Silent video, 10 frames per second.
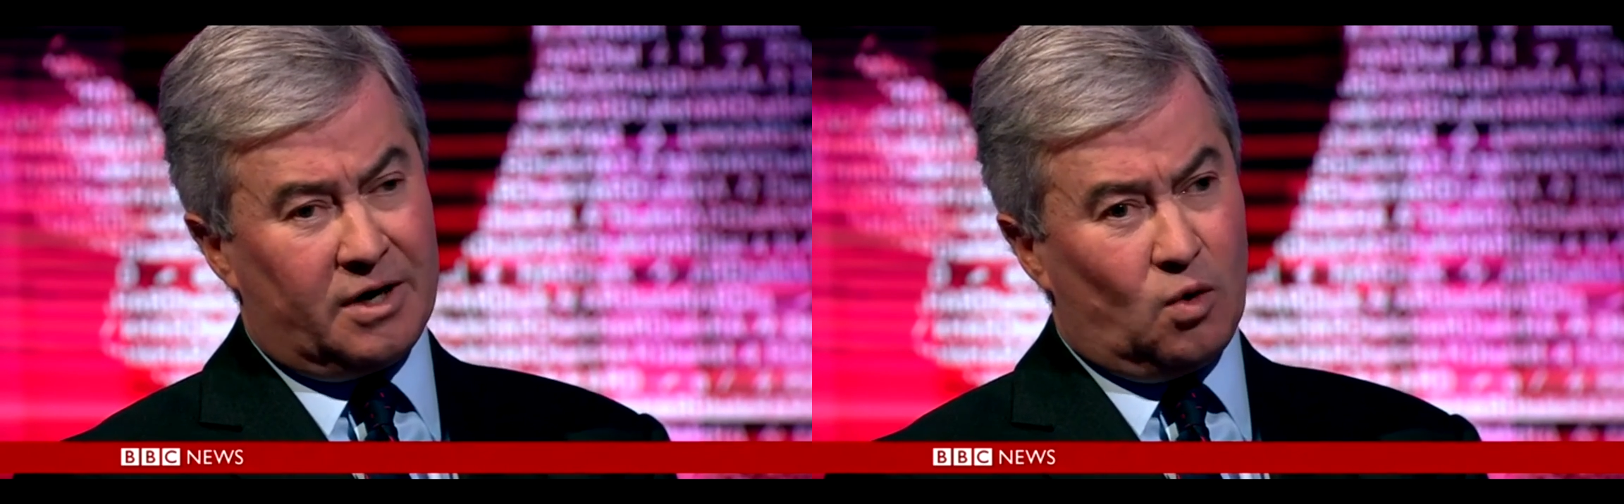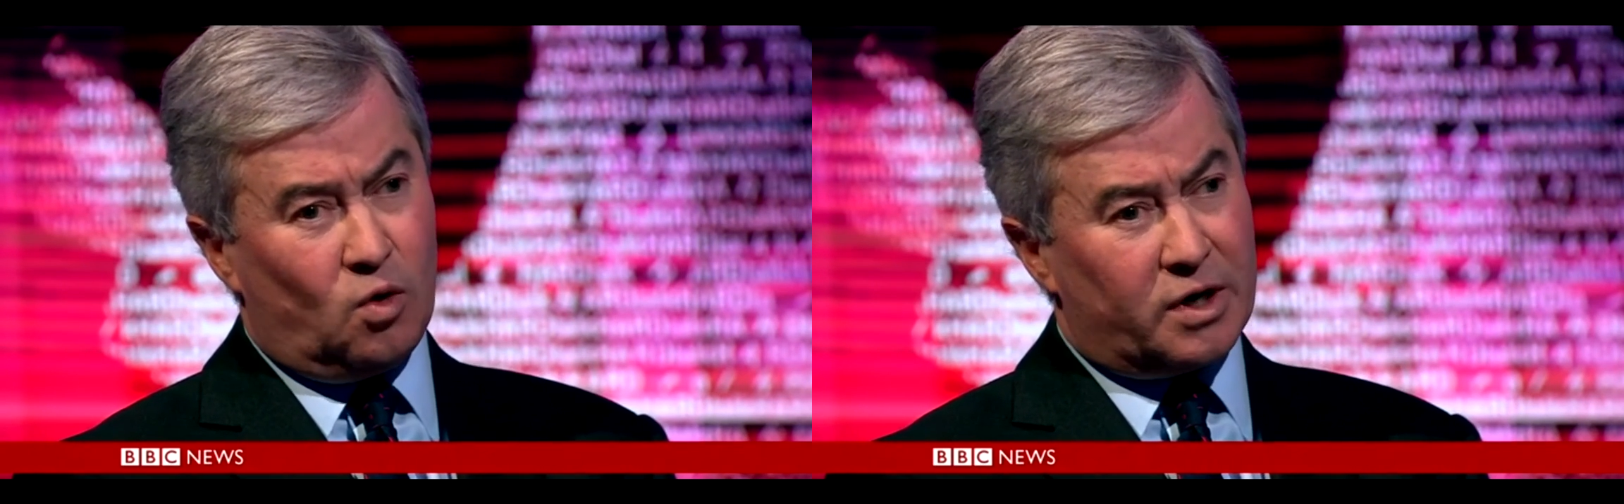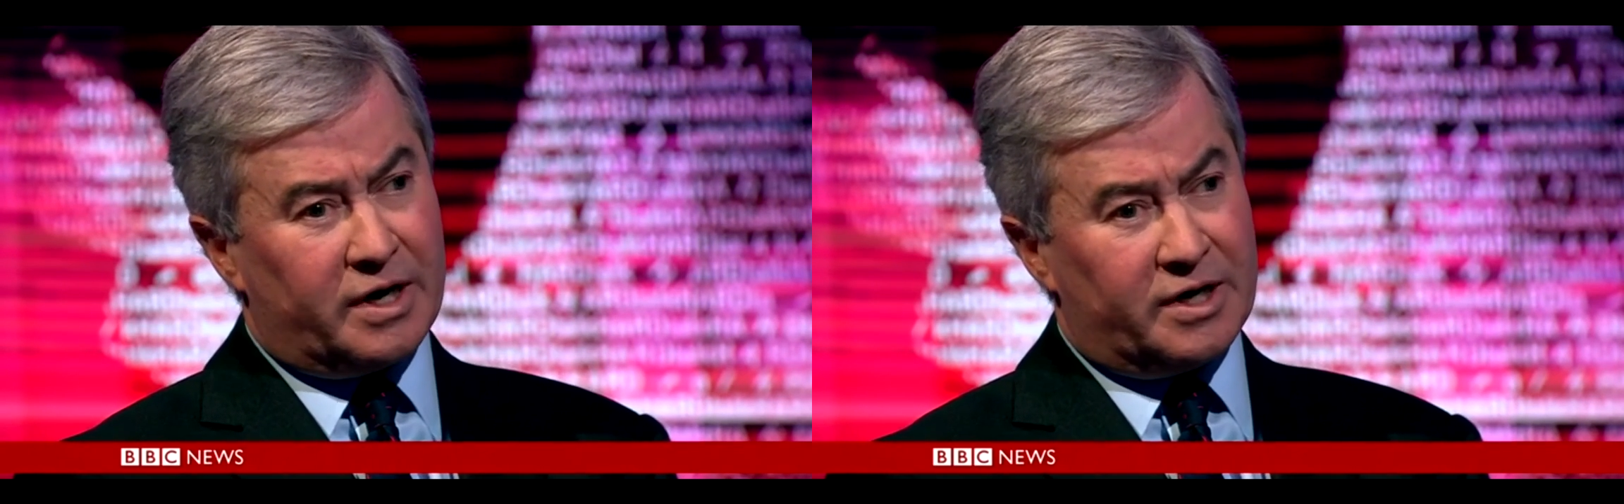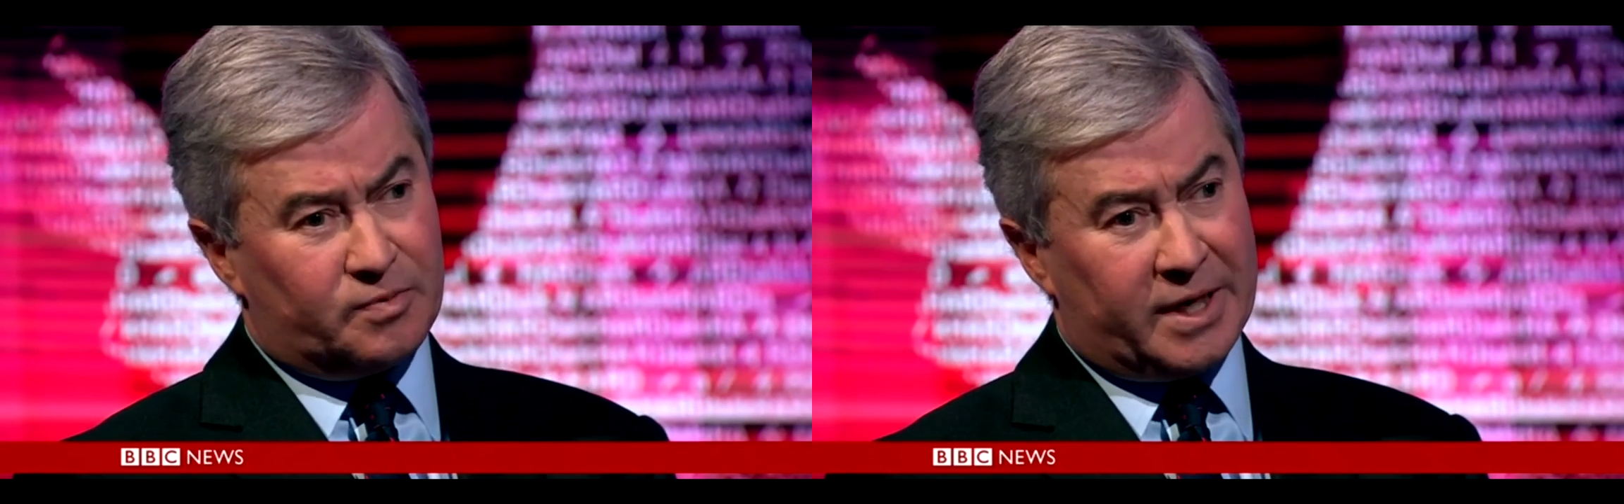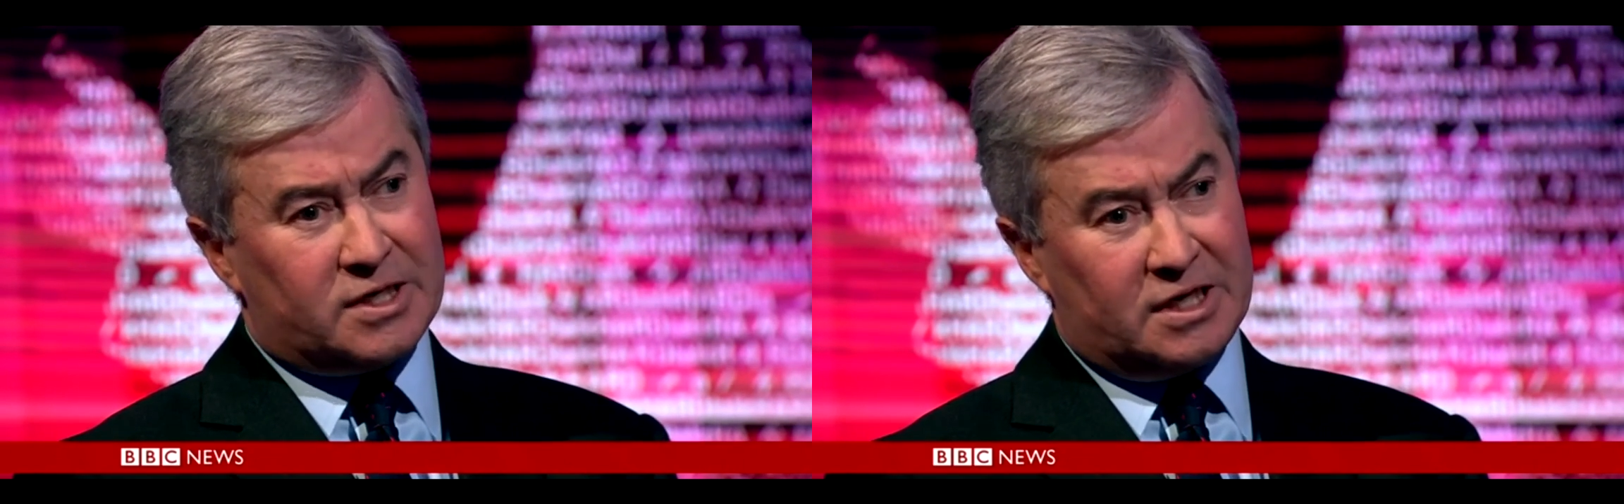and
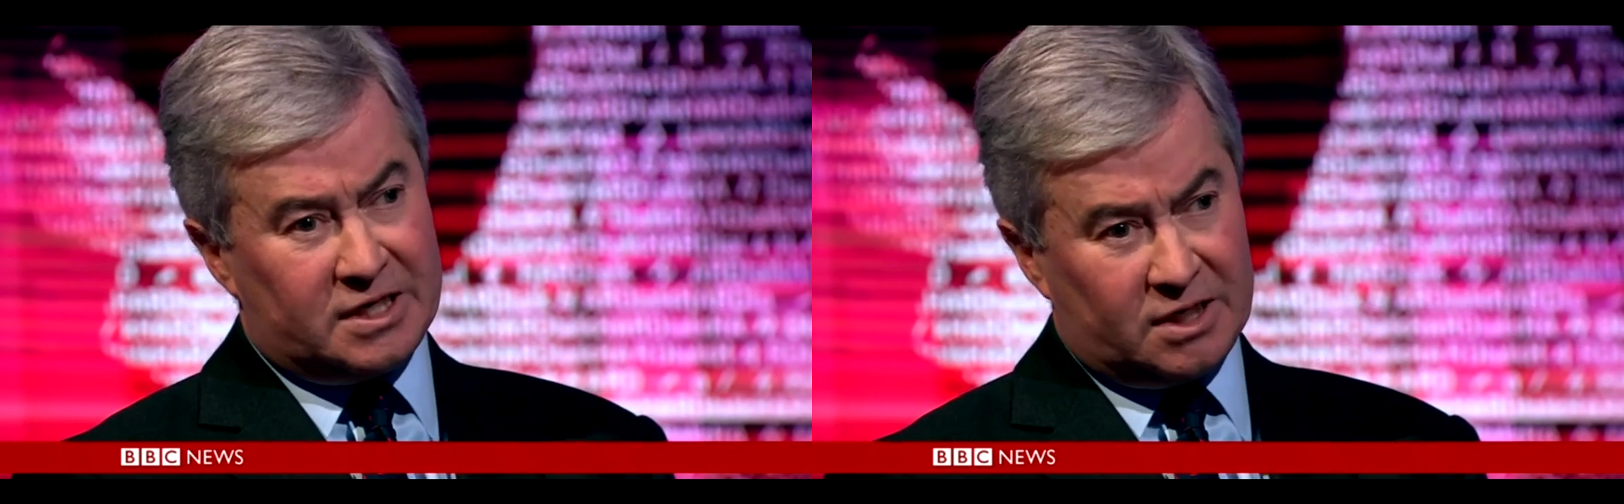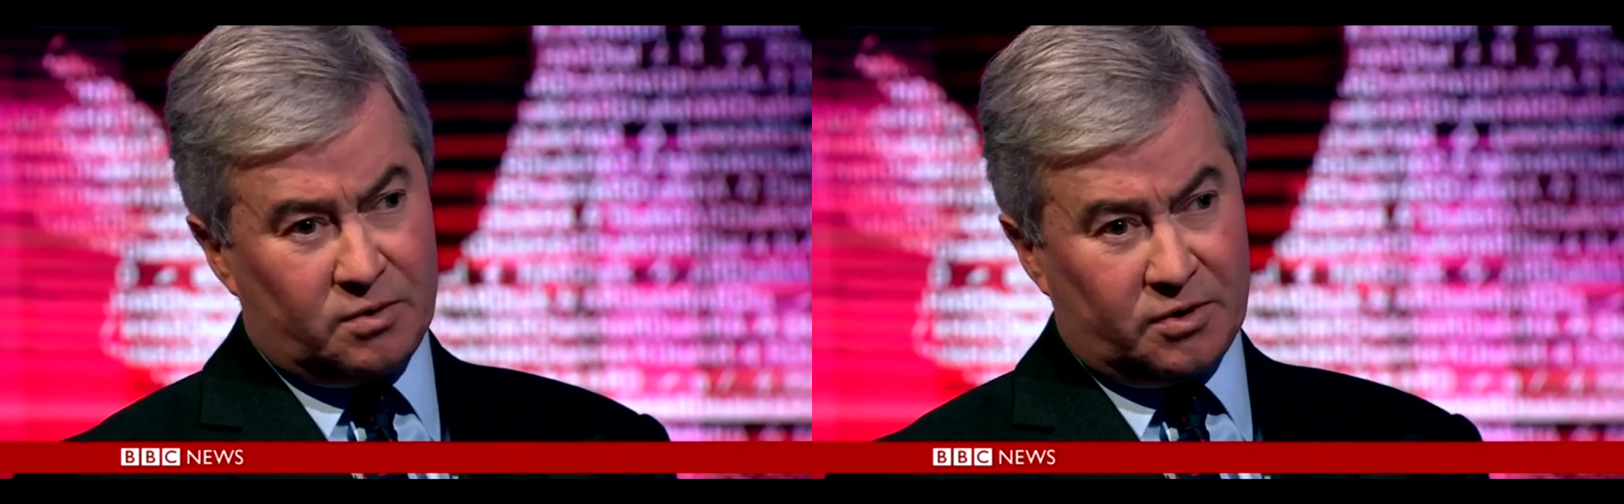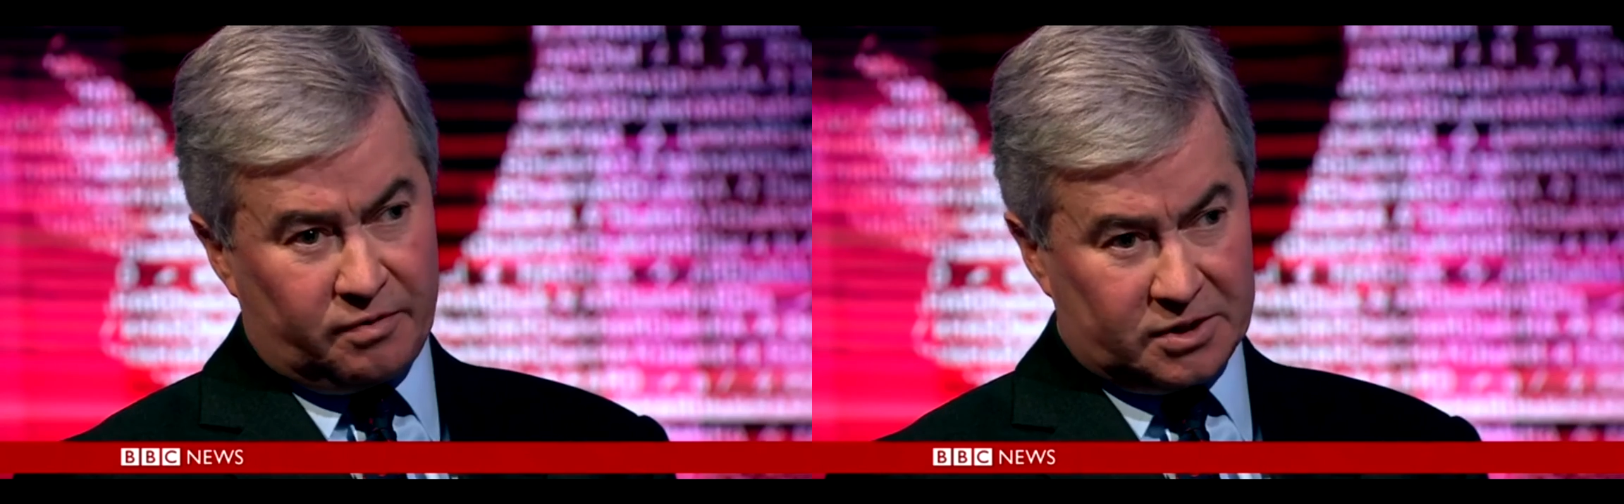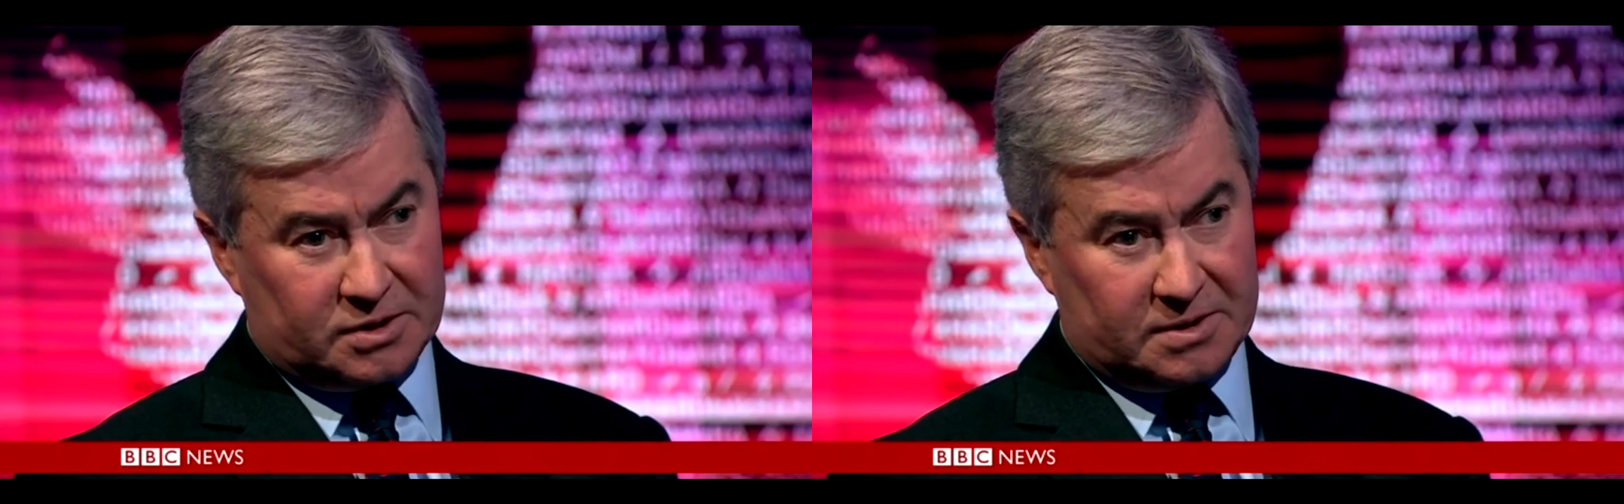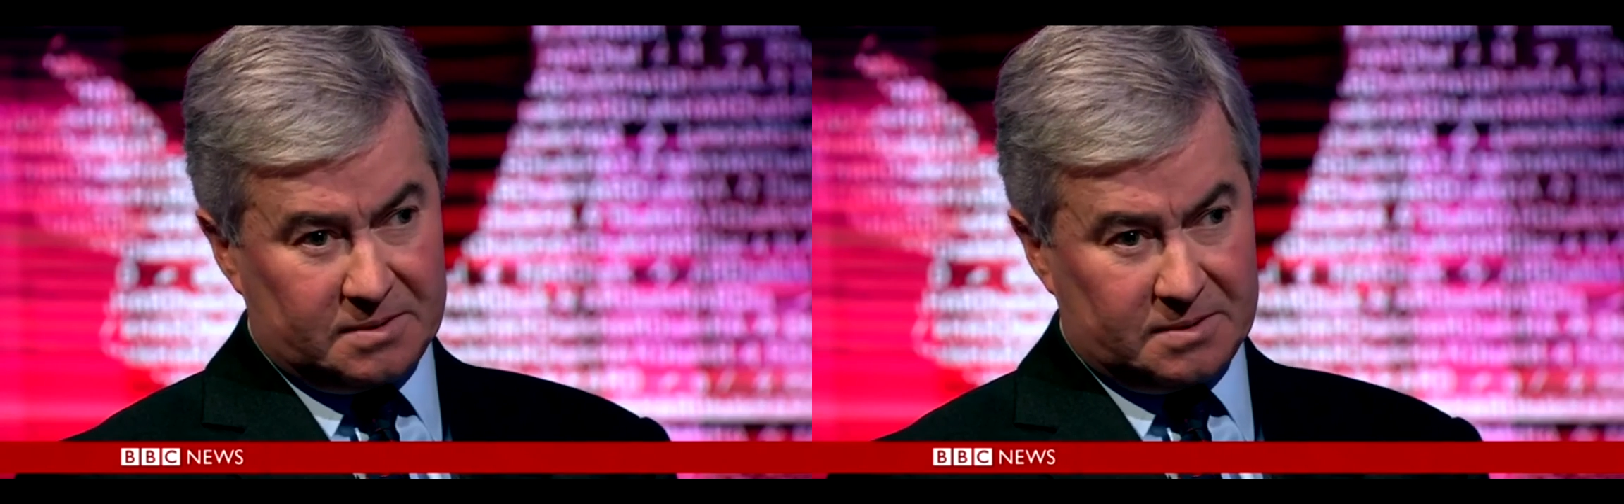organise better to deal with the risks.